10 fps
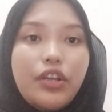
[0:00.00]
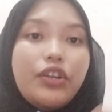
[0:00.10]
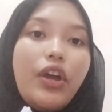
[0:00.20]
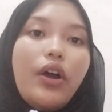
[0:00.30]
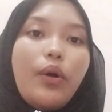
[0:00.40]

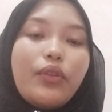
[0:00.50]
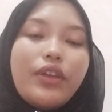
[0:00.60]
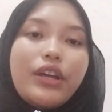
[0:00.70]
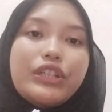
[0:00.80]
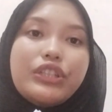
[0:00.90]
No,
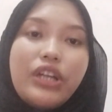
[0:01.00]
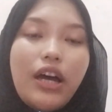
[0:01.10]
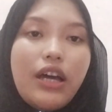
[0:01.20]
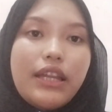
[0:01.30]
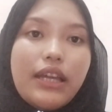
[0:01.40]
they're
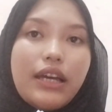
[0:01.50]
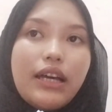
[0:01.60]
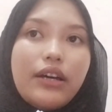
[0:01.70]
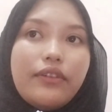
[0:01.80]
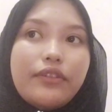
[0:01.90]
not
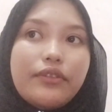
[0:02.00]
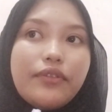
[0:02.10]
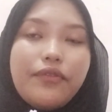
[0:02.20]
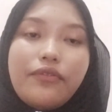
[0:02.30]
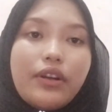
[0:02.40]

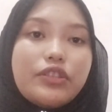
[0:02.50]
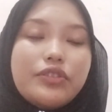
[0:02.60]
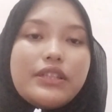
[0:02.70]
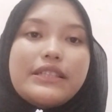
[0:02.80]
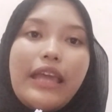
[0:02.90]
referred
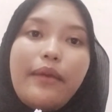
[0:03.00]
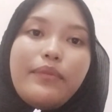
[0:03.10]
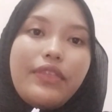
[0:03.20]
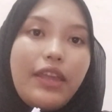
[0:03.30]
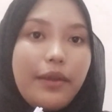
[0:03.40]
to the
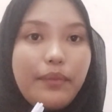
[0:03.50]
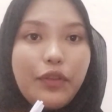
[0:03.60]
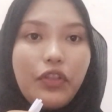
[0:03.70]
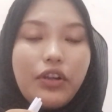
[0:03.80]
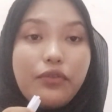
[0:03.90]
same thing,
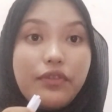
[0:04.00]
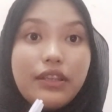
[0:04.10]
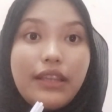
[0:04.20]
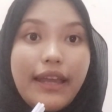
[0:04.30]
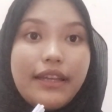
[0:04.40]
but they're
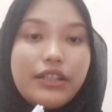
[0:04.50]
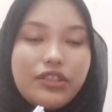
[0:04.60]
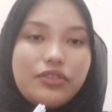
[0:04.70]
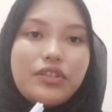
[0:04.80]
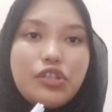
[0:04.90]

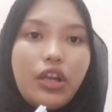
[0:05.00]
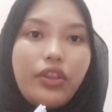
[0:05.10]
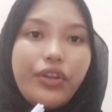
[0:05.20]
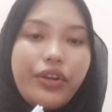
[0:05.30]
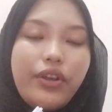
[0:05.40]
related to each
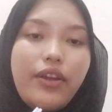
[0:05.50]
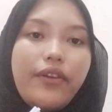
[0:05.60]
other.